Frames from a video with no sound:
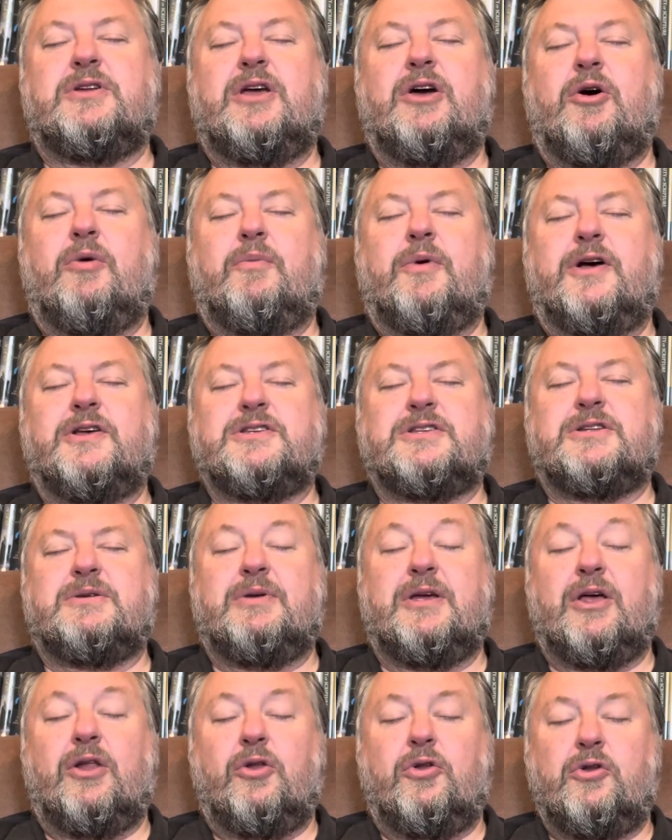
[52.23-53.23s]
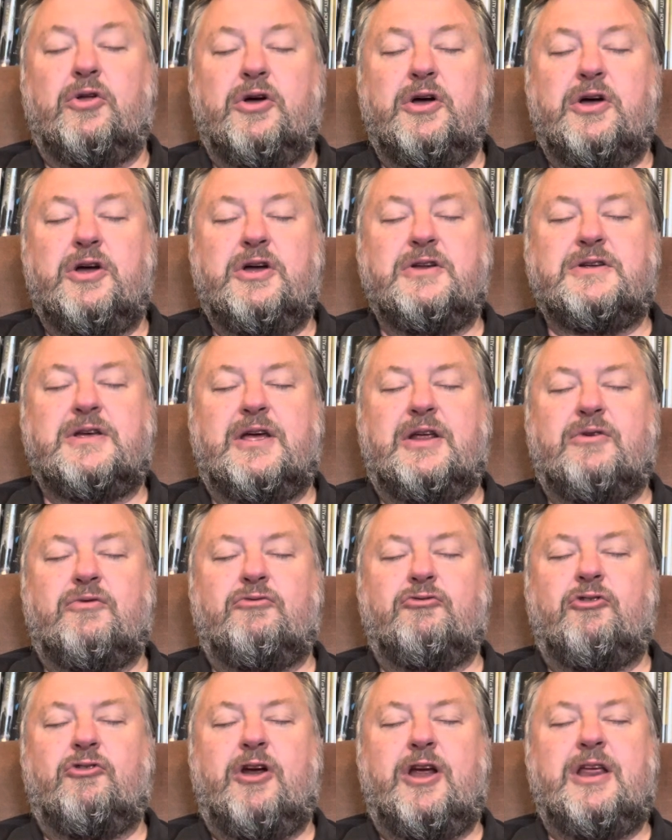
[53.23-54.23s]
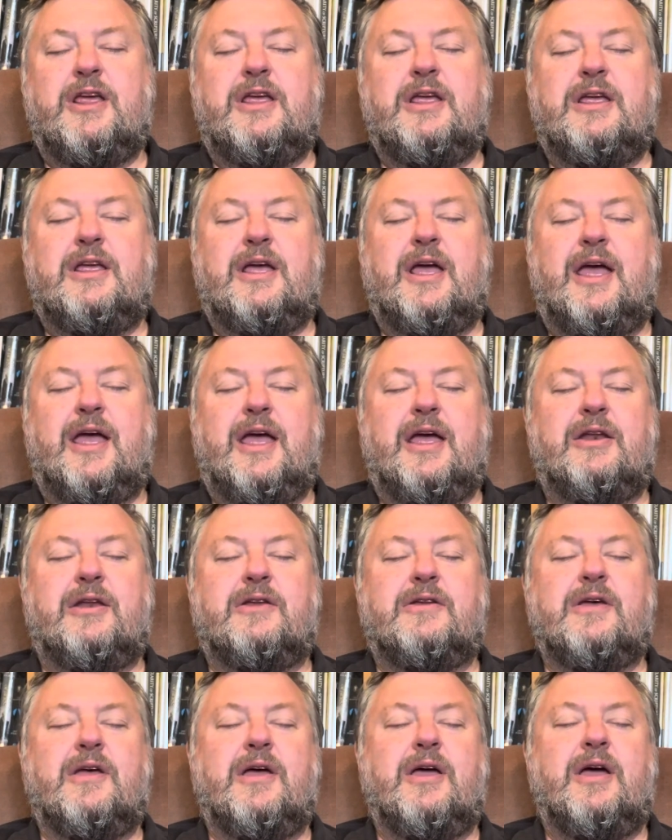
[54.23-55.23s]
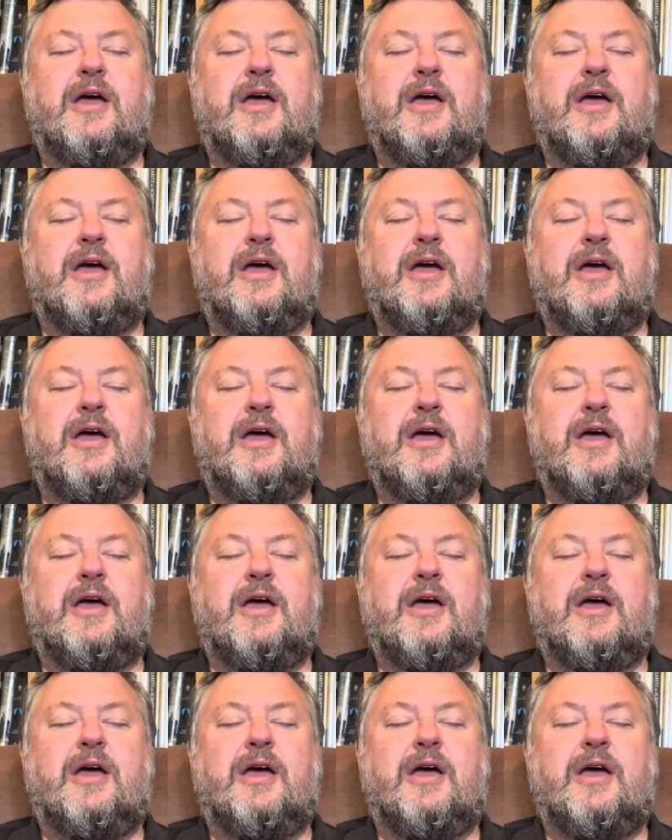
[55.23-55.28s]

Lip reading: Help us to be alert and ready and